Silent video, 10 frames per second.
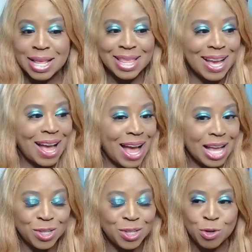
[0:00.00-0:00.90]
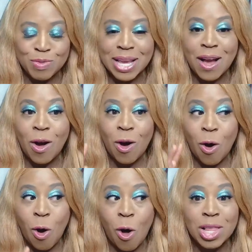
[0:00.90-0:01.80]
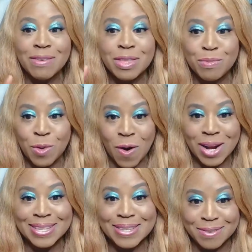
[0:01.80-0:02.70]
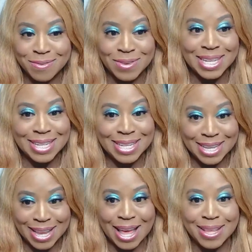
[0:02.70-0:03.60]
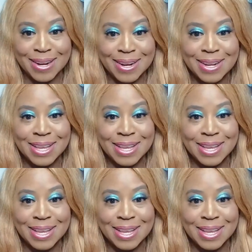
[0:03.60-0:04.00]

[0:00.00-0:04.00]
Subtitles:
the costuming, all of the parts fit together